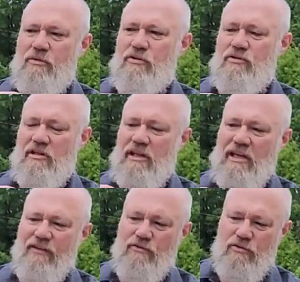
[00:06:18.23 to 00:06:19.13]
done with your
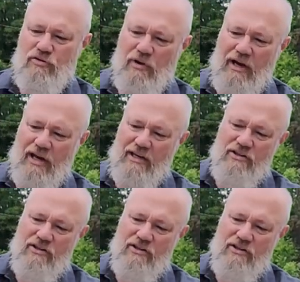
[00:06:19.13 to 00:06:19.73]
sling after it's dry,